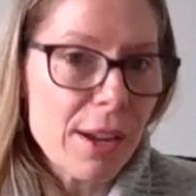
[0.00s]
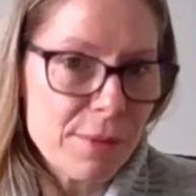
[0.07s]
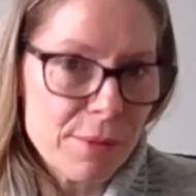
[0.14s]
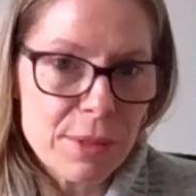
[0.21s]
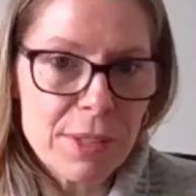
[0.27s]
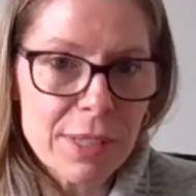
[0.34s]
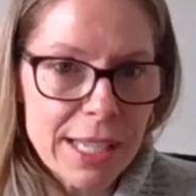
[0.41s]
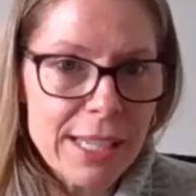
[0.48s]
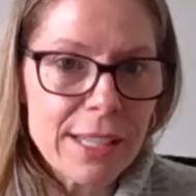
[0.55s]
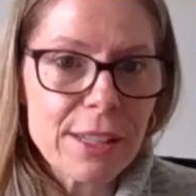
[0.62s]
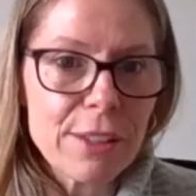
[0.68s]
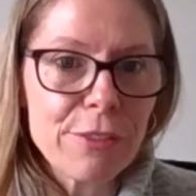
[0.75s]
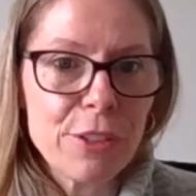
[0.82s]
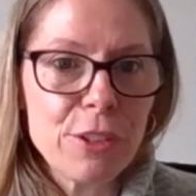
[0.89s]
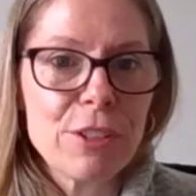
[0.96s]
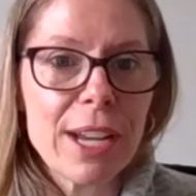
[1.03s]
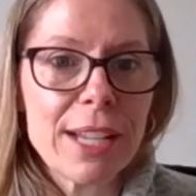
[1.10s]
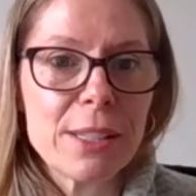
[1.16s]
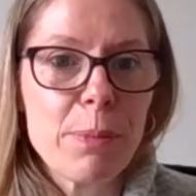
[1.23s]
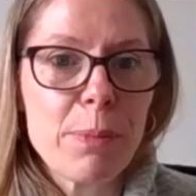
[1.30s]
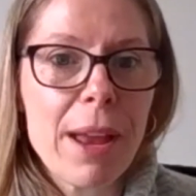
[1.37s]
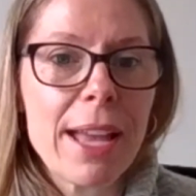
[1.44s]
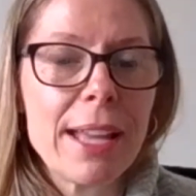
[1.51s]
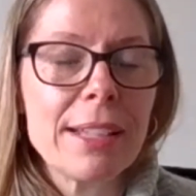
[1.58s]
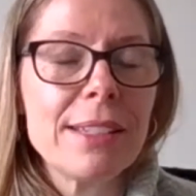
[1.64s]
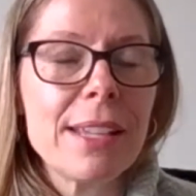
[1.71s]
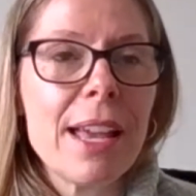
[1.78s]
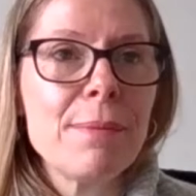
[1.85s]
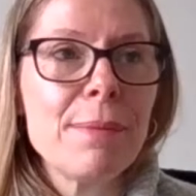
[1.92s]
leading the FoodGrads
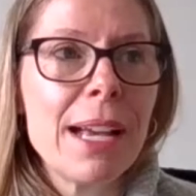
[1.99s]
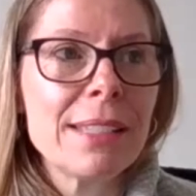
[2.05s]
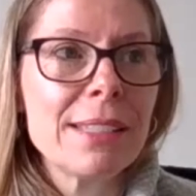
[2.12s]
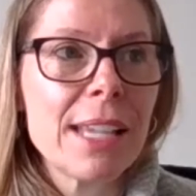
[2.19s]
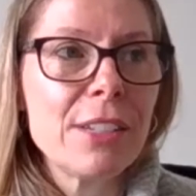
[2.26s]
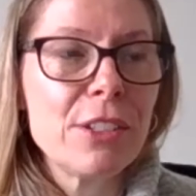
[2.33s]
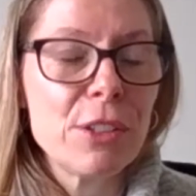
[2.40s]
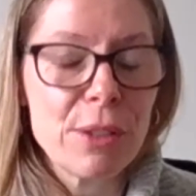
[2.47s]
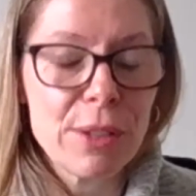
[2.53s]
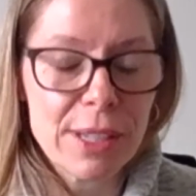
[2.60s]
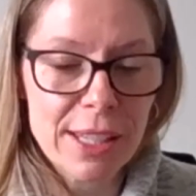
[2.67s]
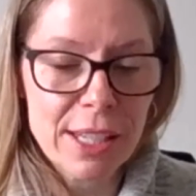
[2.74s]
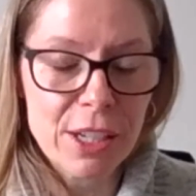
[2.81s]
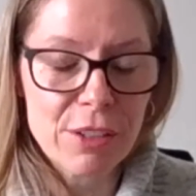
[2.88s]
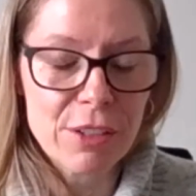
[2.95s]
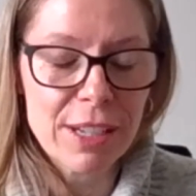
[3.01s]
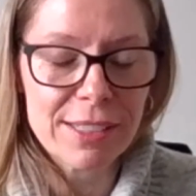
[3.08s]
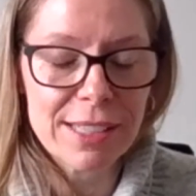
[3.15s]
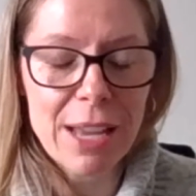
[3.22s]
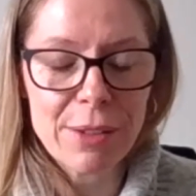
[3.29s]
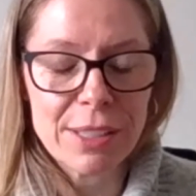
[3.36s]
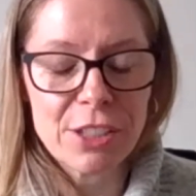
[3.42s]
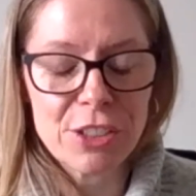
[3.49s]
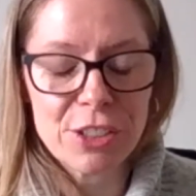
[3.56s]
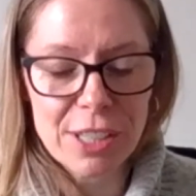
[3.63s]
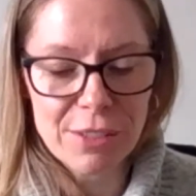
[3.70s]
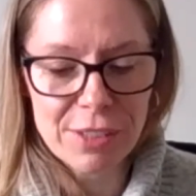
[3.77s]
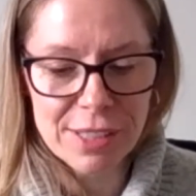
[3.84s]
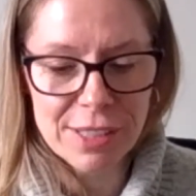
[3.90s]
brand, as I do in the CareersNOW
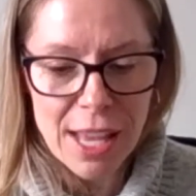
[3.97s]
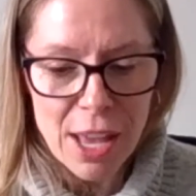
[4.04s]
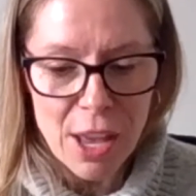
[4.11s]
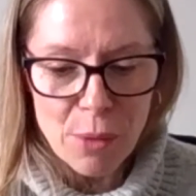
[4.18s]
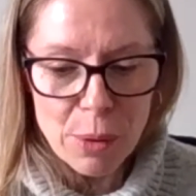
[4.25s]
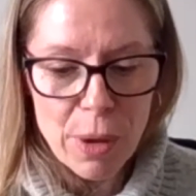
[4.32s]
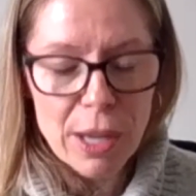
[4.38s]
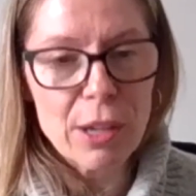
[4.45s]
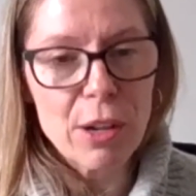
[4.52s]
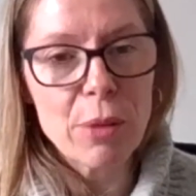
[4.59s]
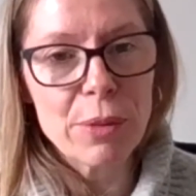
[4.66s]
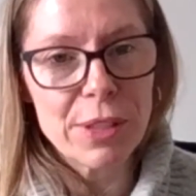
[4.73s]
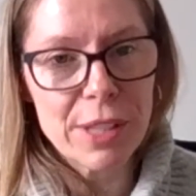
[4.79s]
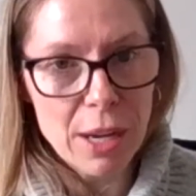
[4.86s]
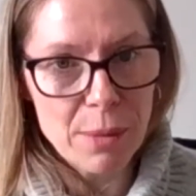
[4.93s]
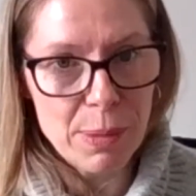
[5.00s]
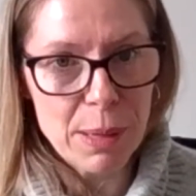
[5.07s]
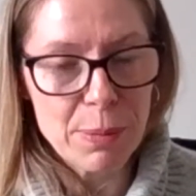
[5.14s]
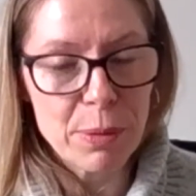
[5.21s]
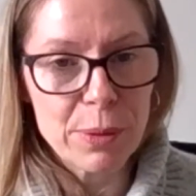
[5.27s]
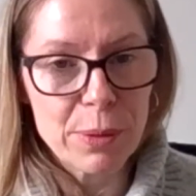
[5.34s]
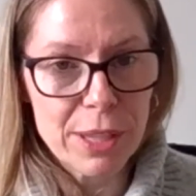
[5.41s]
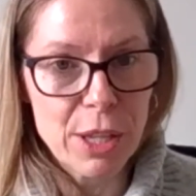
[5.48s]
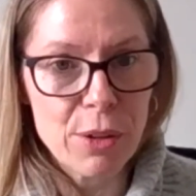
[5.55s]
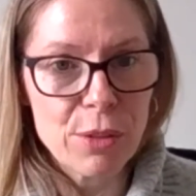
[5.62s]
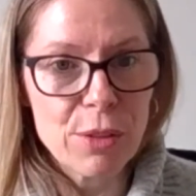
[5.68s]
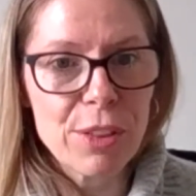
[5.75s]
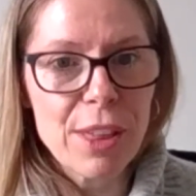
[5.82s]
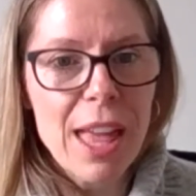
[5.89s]
initiative, is we work a lot with young people, with
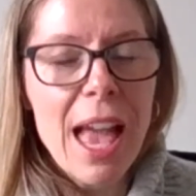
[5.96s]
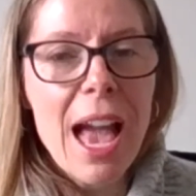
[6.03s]
youth.